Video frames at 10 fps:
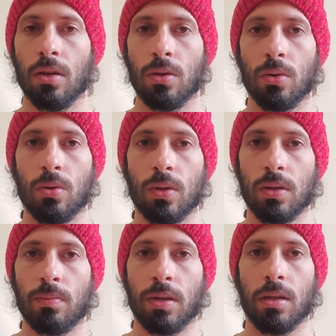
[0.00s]
who
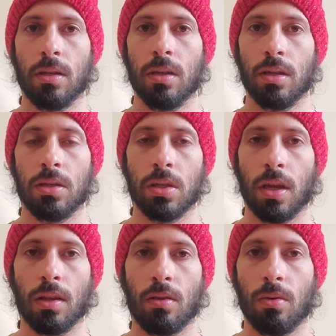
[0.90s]
he's been
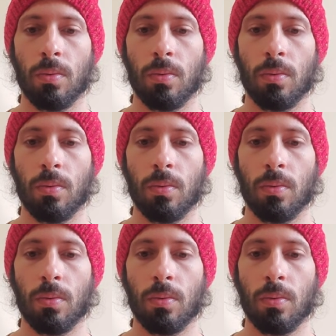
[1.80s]
together